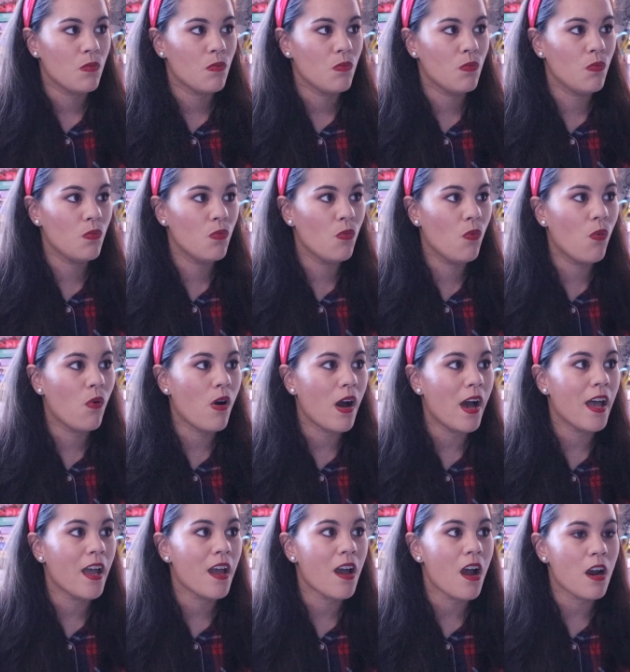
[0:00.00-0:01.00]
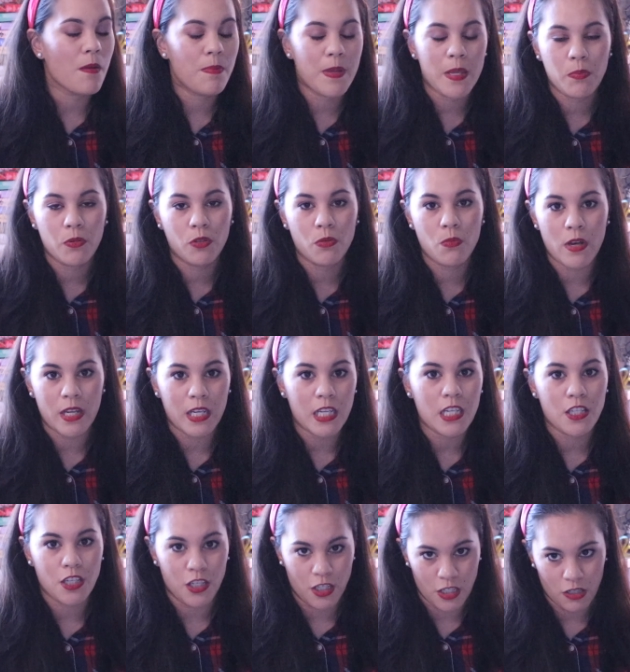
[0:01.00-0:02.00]
what are people
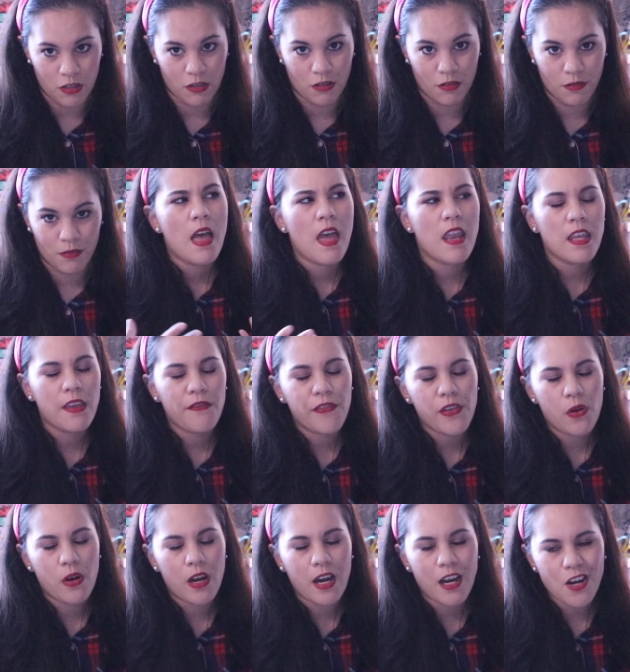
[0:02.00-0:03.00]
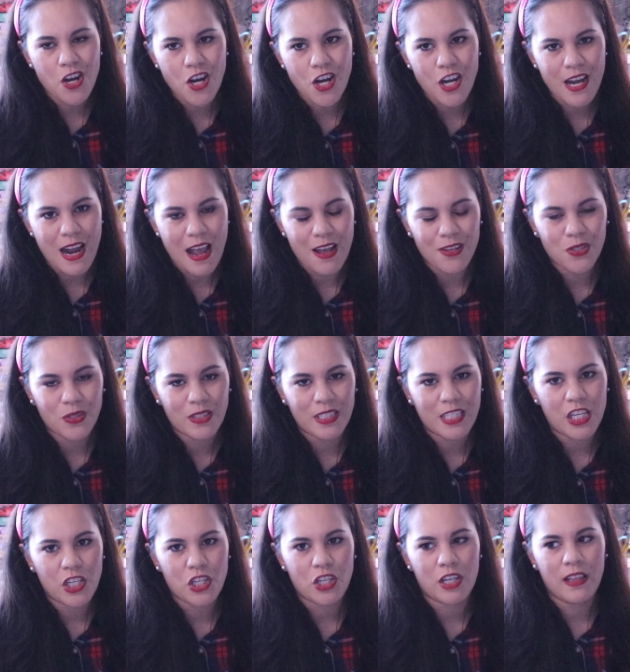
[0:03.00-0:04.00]
wanting to do? And if you are a current outschool
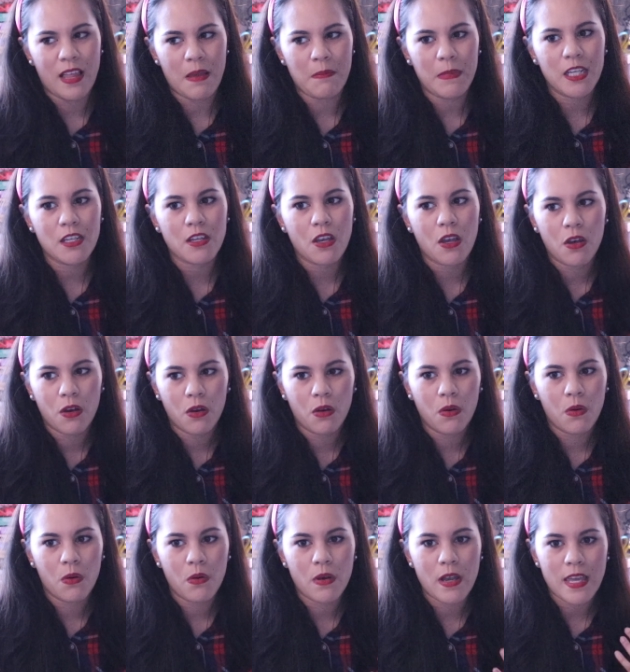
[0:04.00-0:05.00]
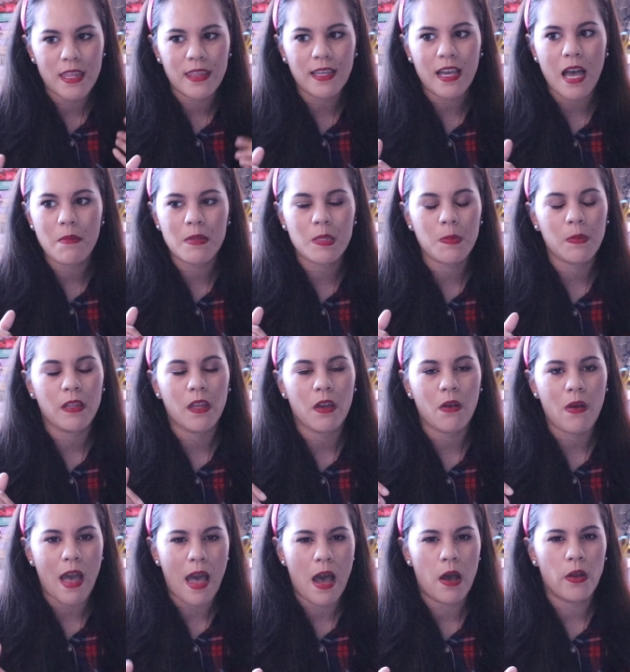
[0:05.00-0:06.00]
teacher, let me know in the comments
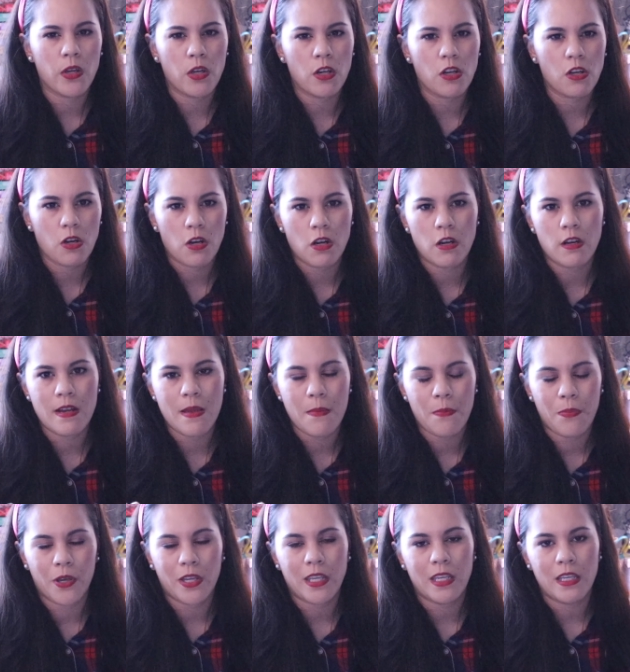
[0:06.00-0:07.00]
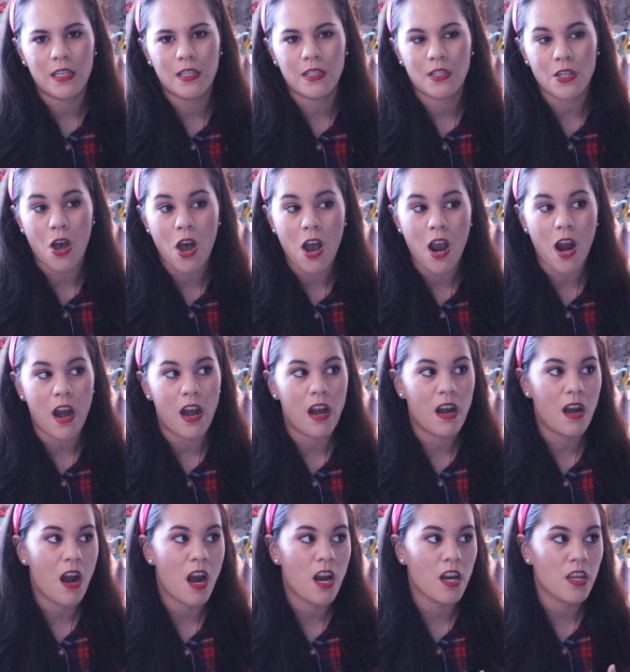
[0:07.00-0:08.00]
below how your current bookings
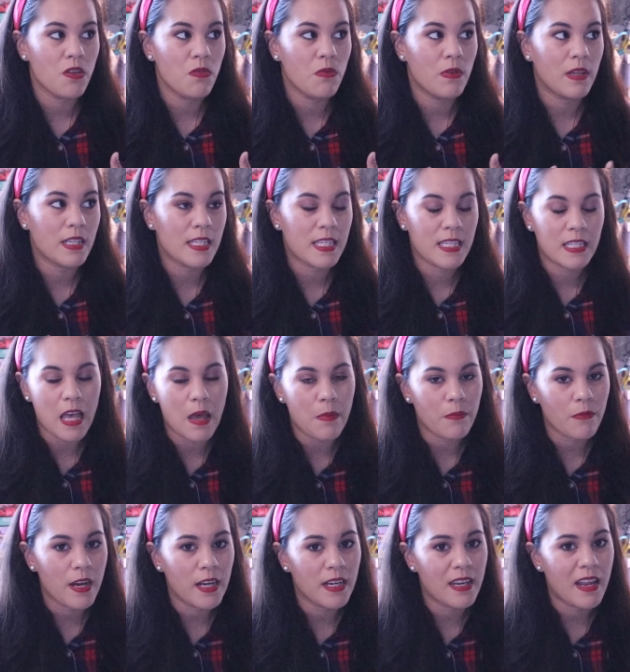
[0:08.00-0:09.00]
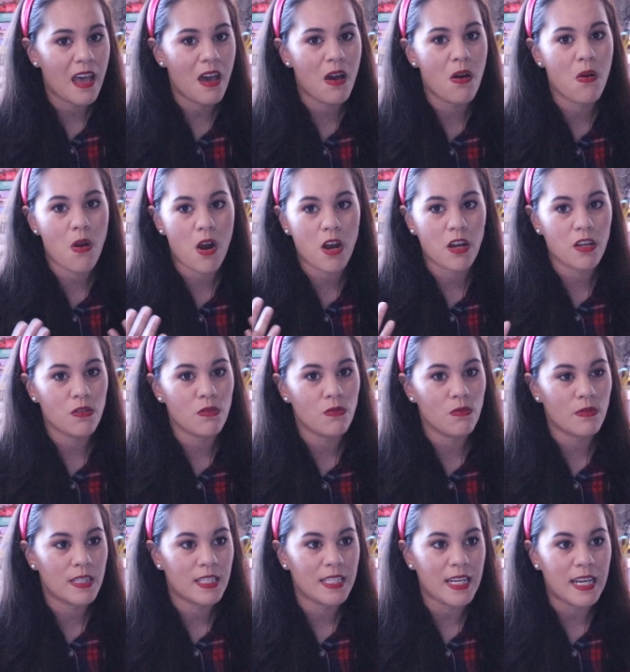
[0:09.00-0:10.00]
are. Are you in a slum right now? Are
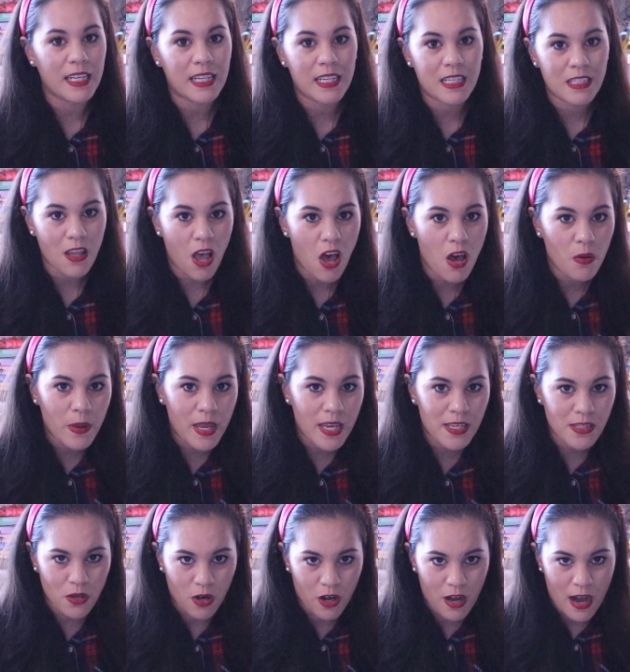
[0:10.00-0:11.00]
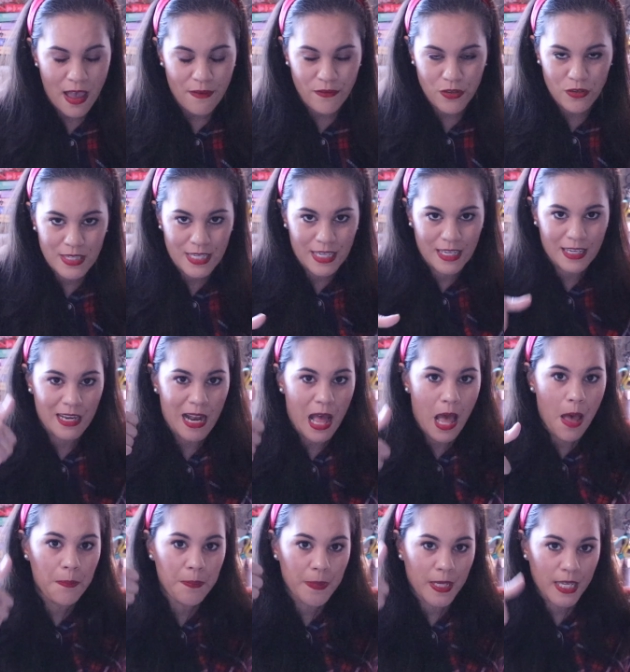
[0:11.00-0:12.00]
you steady as always or have you seen it
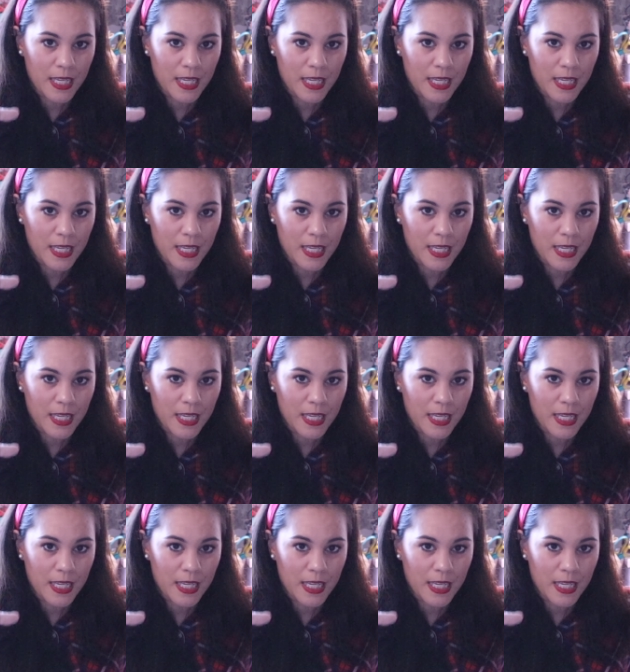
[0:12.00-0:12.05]
up